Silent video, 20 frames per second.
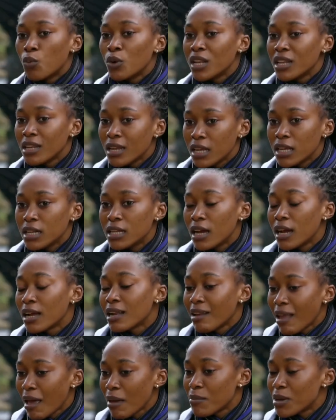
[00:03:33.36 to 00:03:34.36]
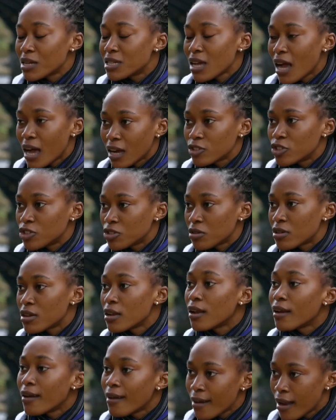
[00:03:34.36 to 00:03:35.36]
We need climate
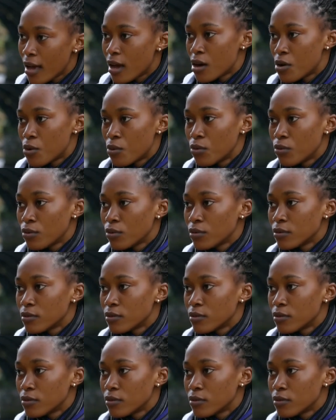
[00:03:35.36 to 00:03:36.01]
action now.